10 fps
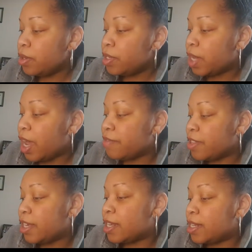So I have the
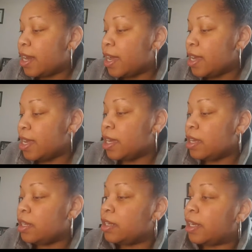things that I eat
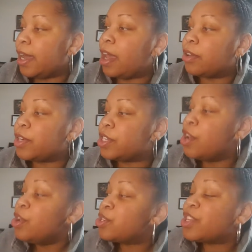and then the calories.
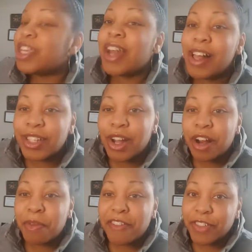So then I
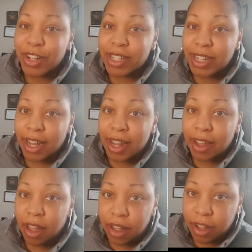started my first
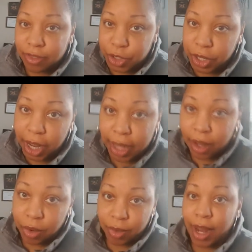day of
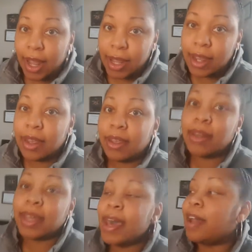tracking what I eat
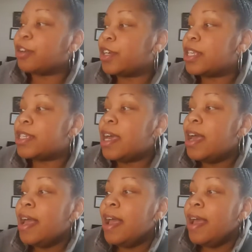and the calories.
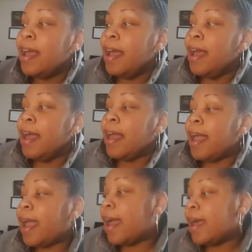
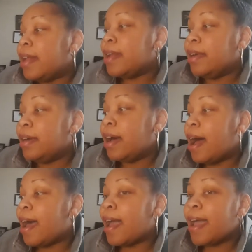And
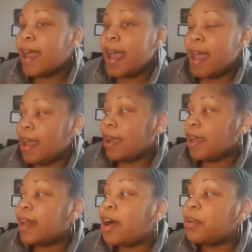I ate,
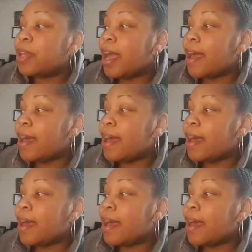and I only